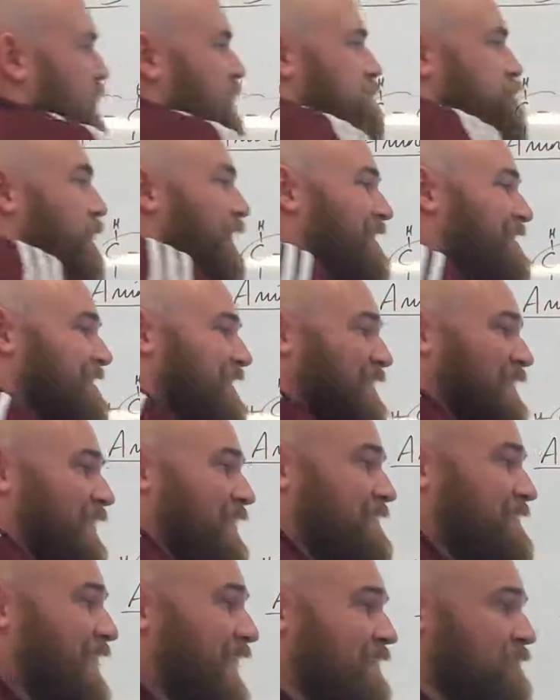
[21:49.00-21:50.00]
Is
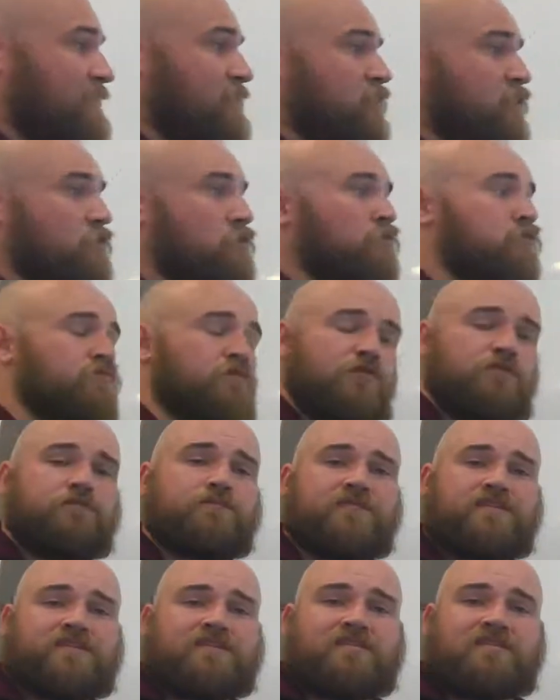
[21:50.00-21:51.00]
basically take the two
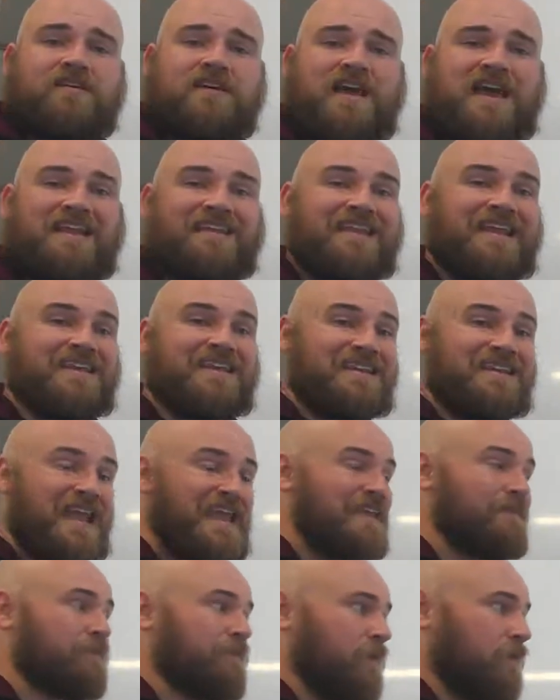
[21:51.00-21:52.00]
groups and then
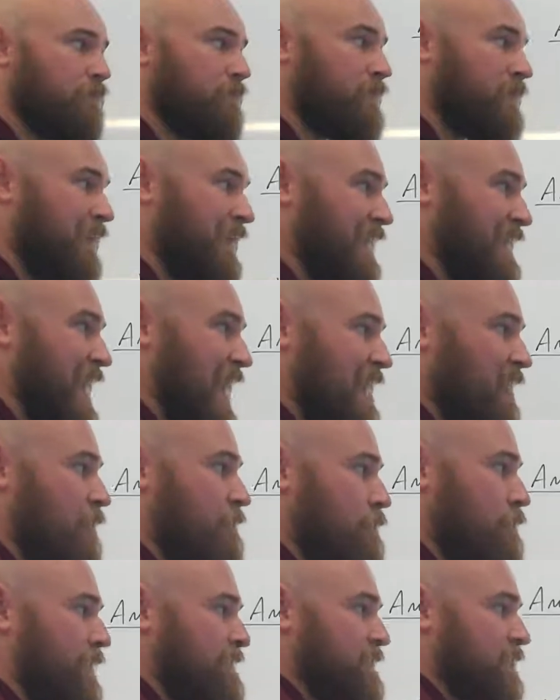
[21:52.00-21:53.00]
name them in
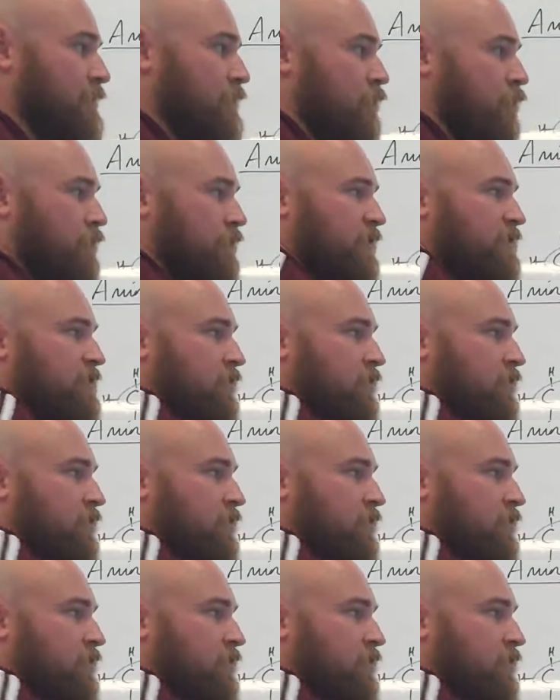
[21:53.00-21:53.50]
alphabetical order.